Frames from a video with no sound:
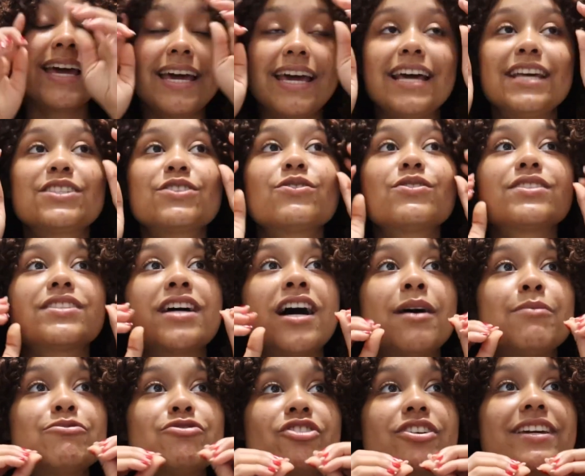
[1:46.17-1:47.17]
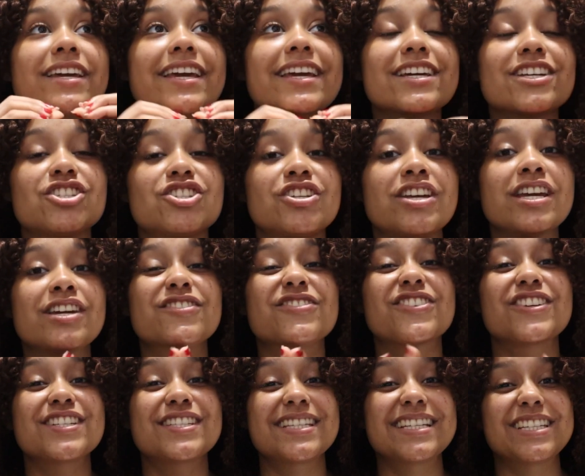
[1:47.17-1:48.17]
is to stop drinking a shake
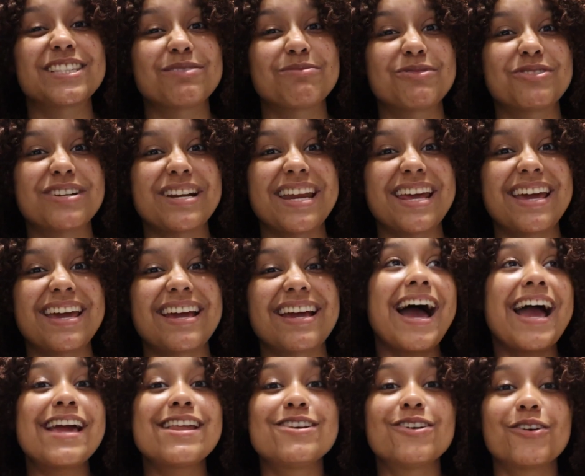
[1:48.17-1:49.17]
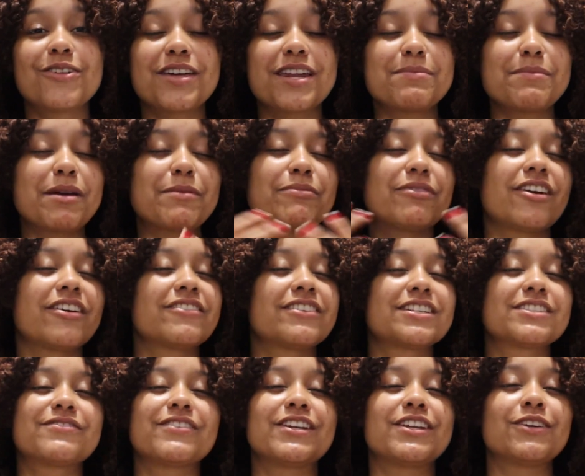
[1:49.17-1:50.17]
first thing in the morning. I know that in my
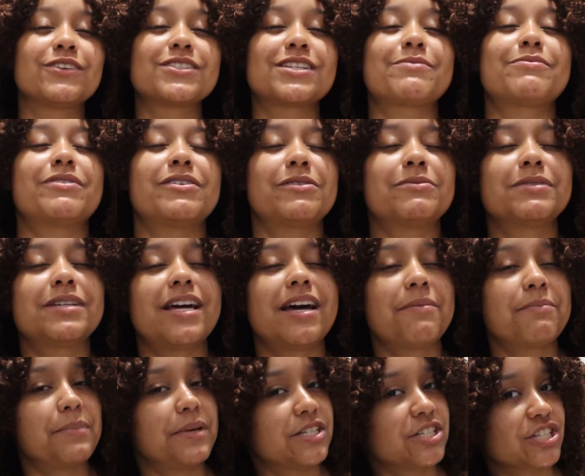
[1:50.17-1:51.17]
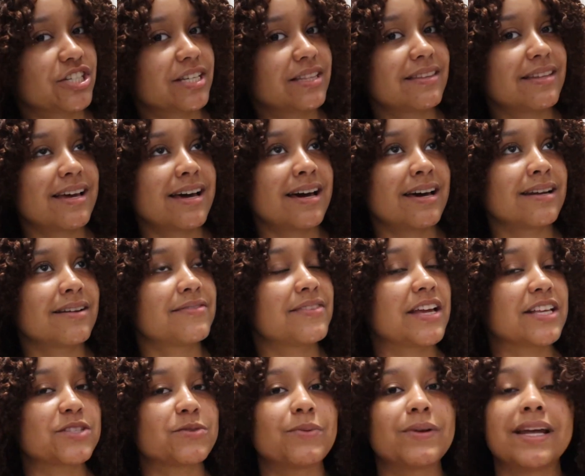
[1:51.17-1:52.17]
previous videos I probably have mentioned that
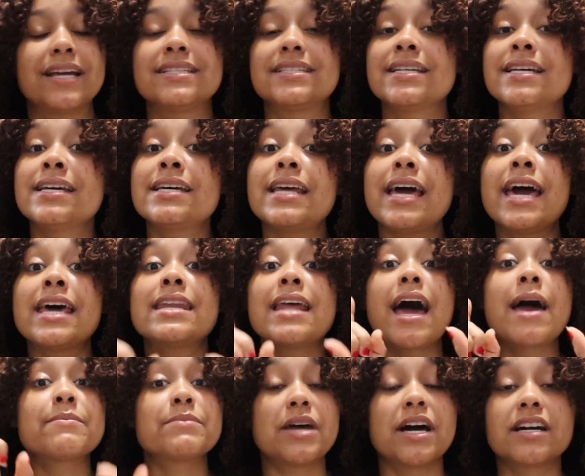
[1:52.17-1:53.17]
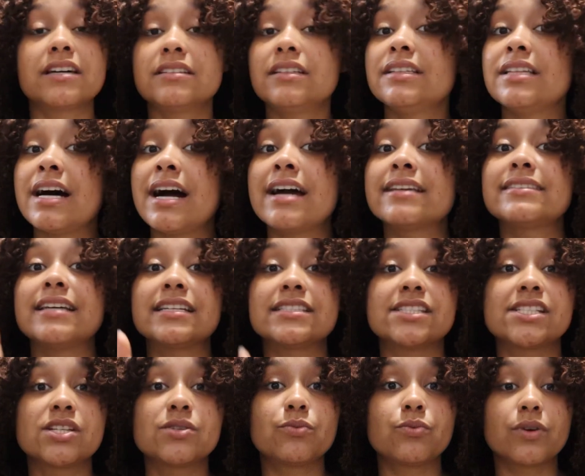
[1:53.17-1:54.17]
that's what I did, and I'm not gonna lie, that
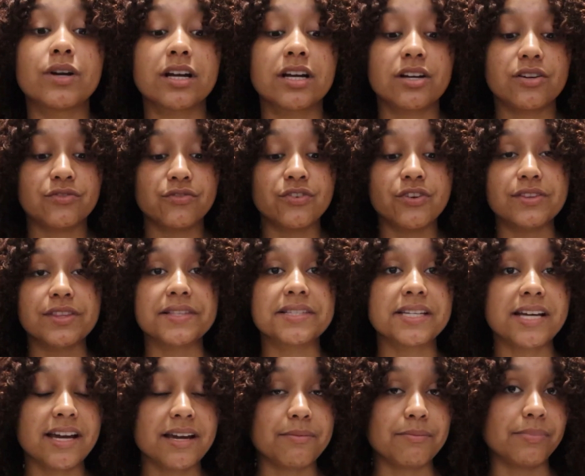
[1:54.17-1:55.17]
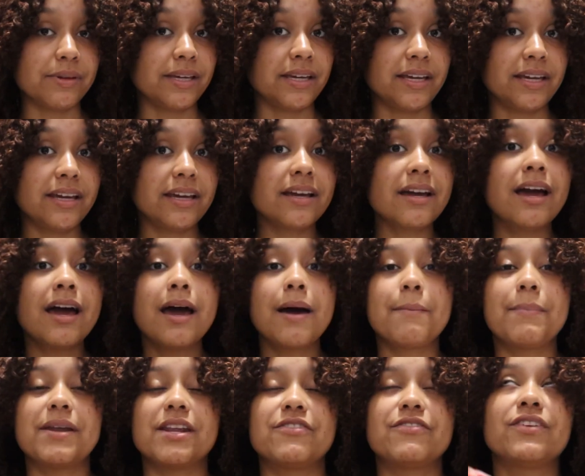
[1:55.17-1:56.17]
did work for the time being,
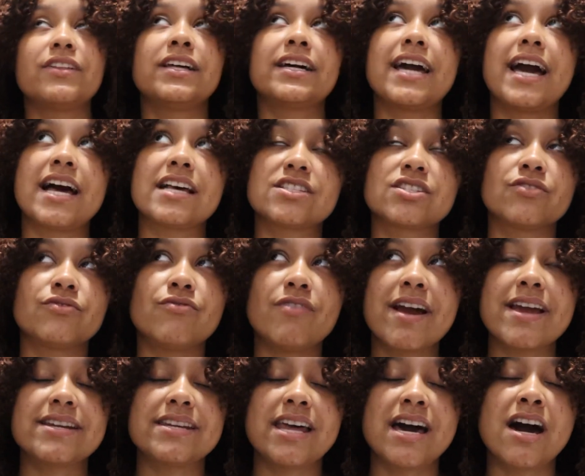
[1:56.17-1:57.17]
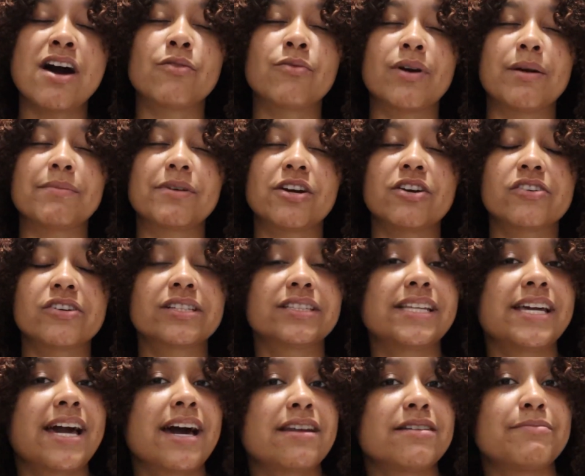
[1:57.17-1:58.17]
but I feel like as of right now where I'm
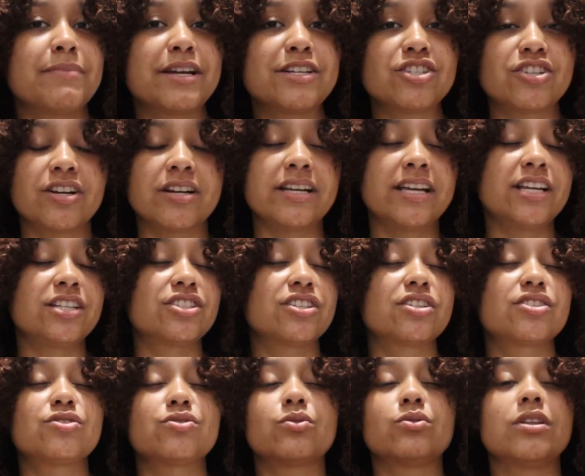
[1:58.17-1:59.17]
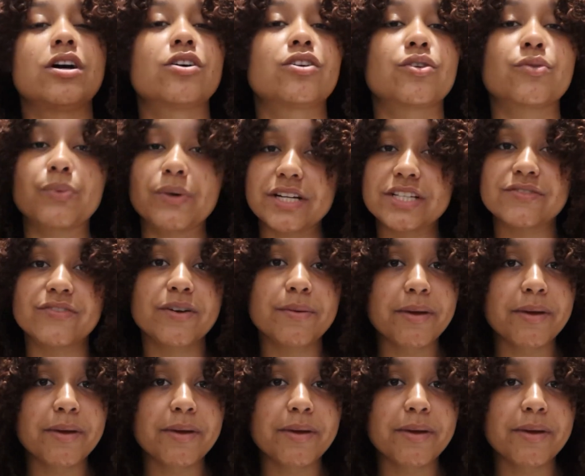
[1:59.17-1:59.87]
currently at in my journey, it just no longer works for